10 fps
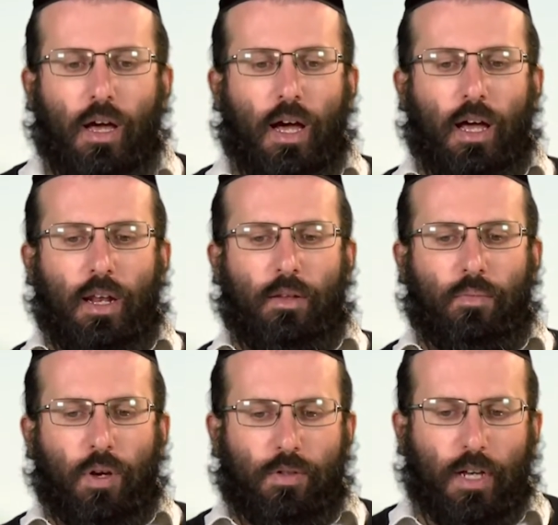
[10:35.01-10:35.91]
And
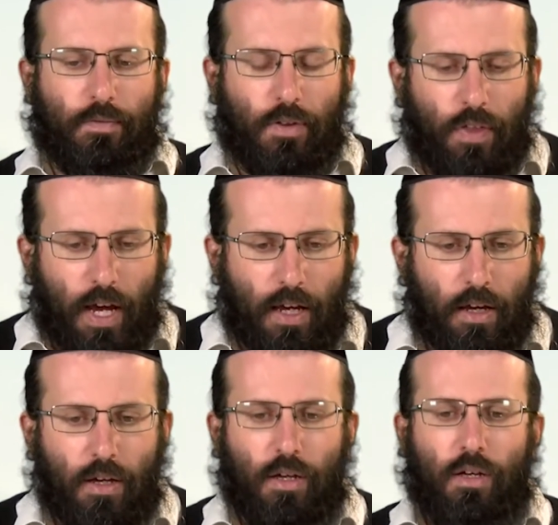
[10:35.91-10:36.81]
we also have to thank,
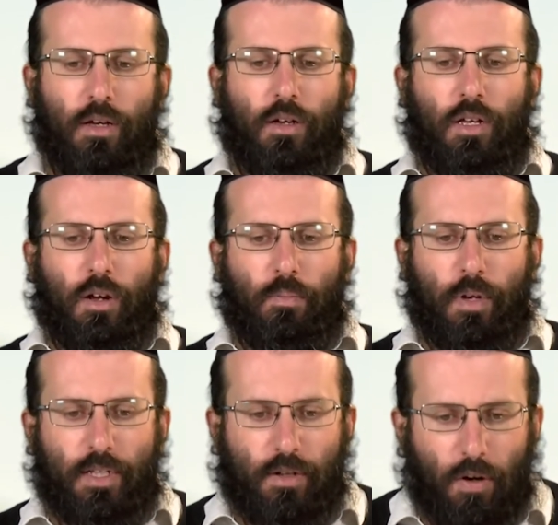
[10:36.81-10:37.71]

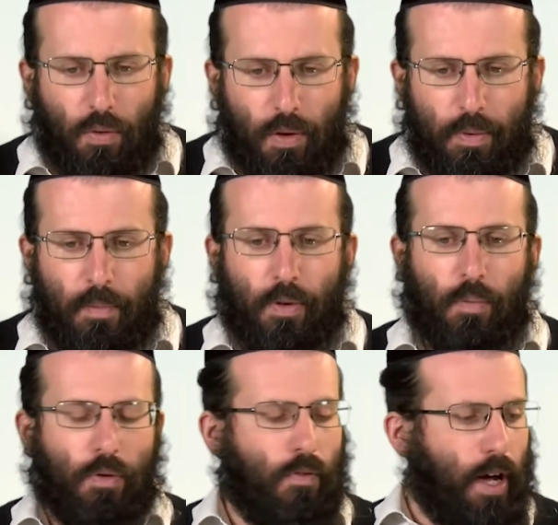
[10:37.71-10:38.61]
please God, all the people that
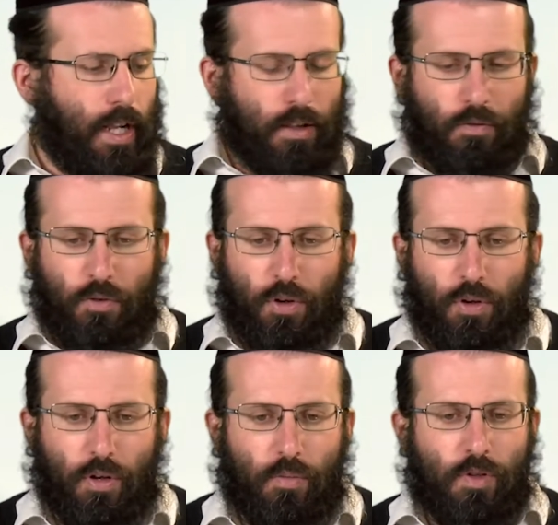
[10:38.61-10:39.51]
are providing the
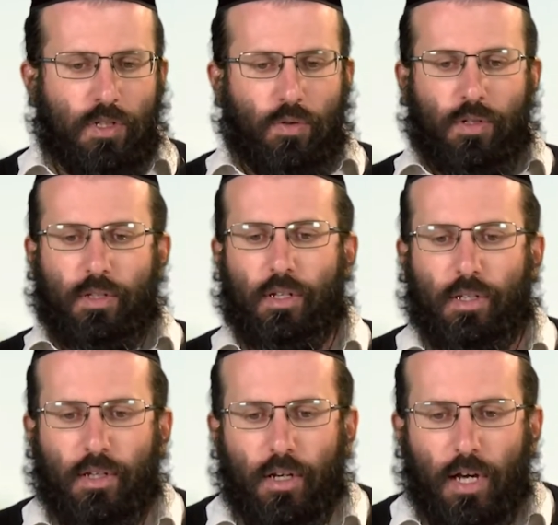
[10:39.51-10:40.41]
food and the
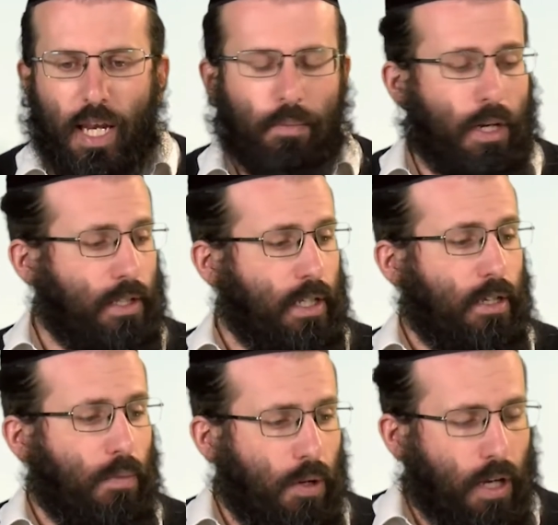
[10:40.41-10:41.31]
resources and the ability to
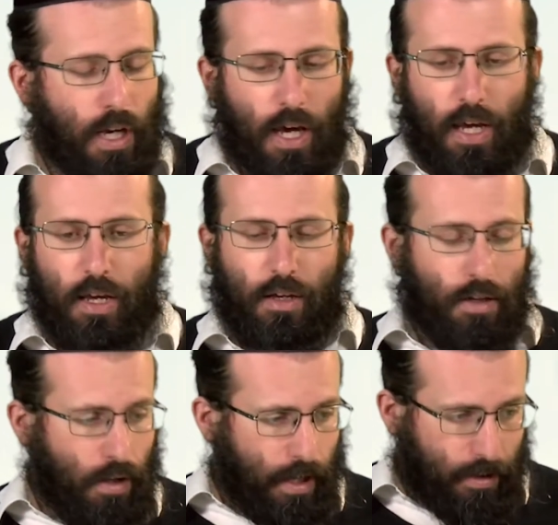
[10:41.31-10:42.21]
communicate,
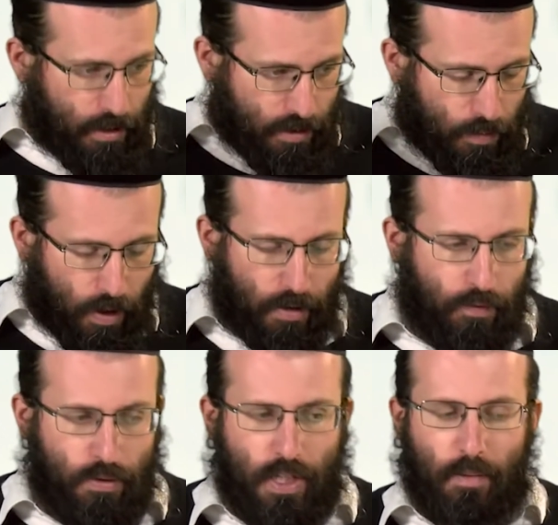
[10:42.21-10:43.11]
like this
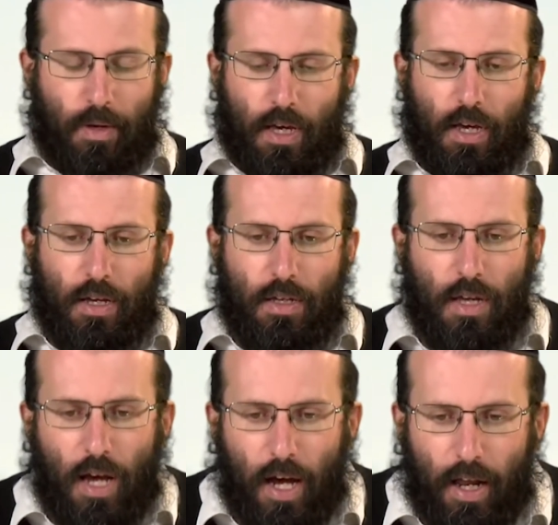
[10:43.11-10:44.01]
wonderful team here,
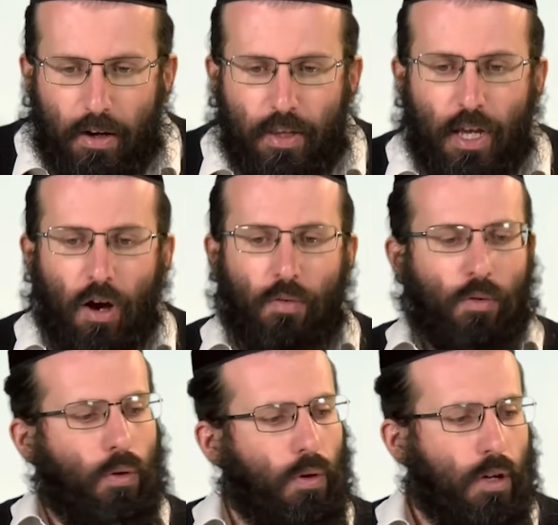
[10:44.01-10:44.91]
and the
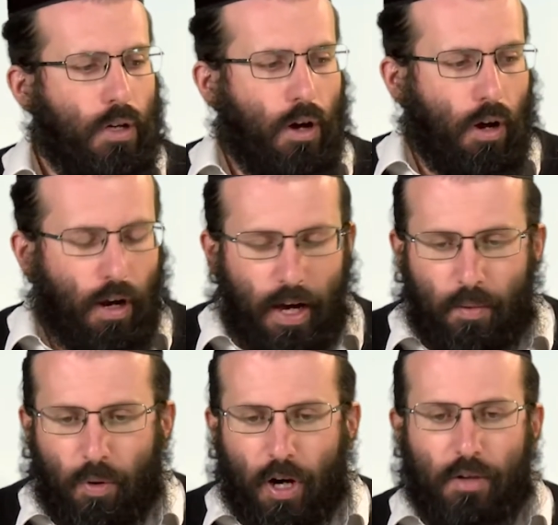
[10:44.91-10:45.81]
overall online
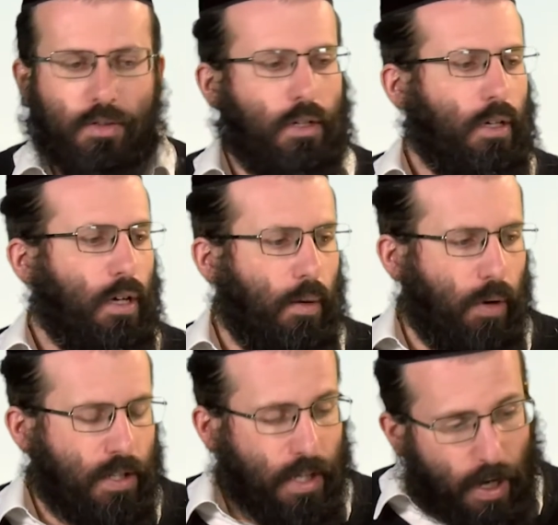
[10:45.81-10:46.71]
world. And
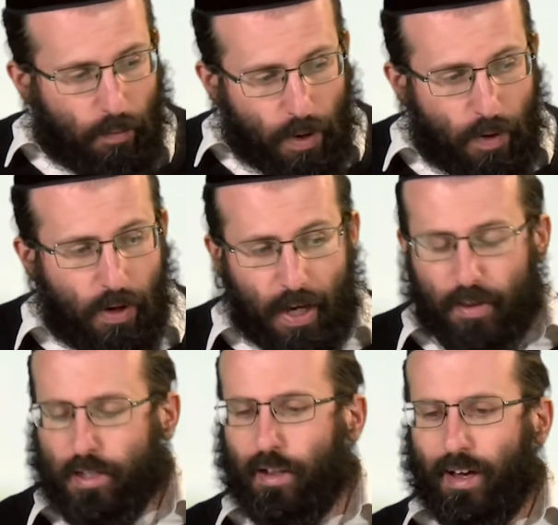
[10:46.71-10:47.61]
once again, we will get
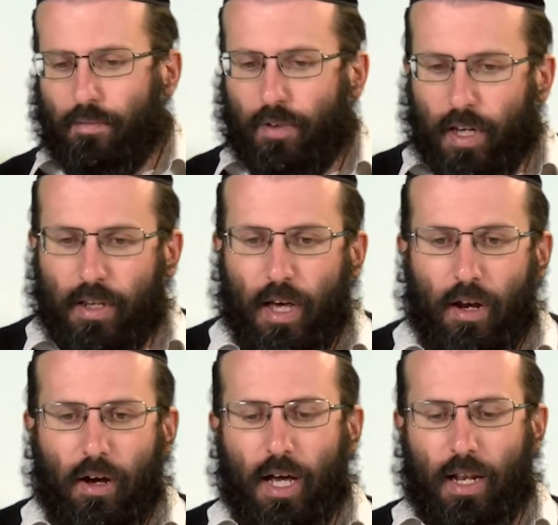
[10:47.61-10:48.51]
this live feed at a
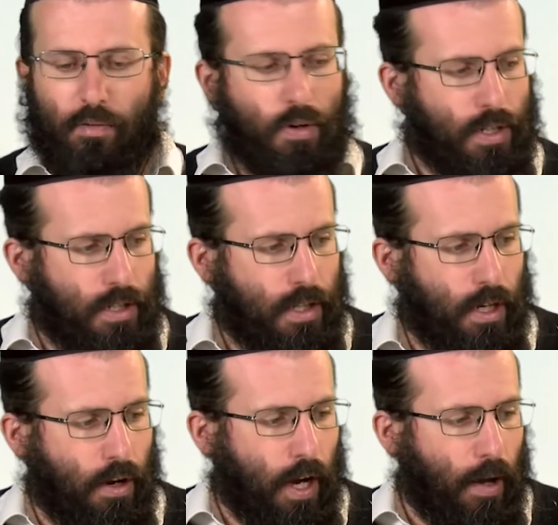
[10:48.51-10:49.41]
higher level because I see it
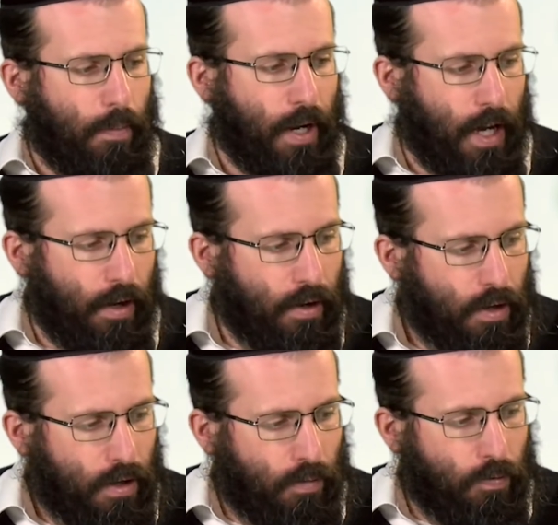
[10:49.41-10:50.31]
going up and down,
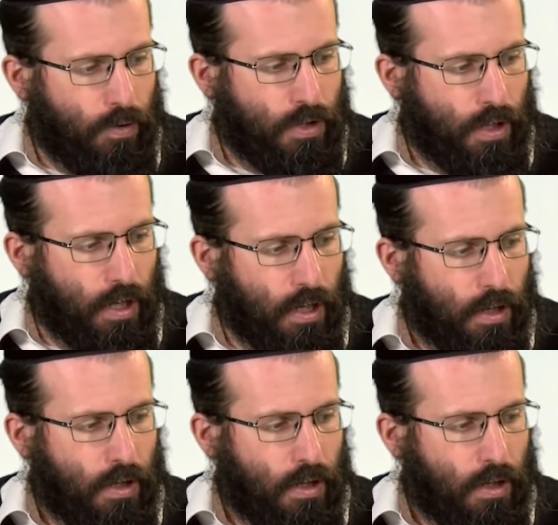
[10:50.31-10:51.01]
unfortunately.